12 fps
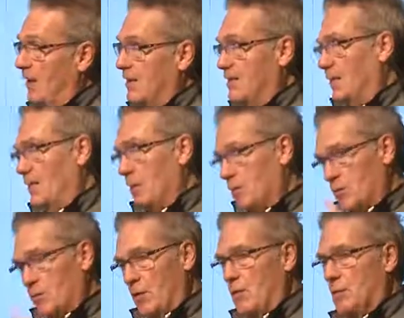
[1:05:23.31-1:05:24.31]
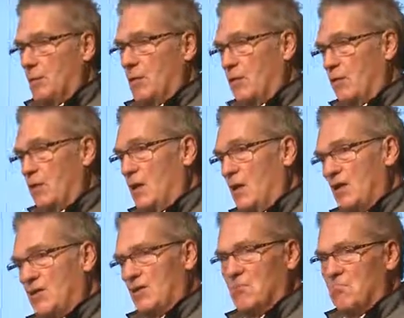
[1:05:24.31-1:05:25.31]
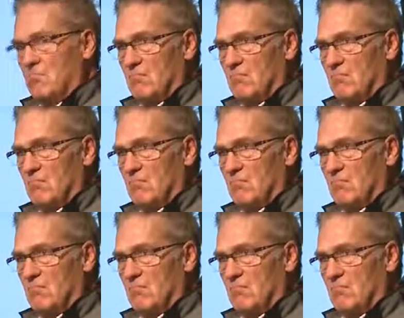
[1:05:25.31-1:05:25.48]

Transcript: And so that was the moment when I realized that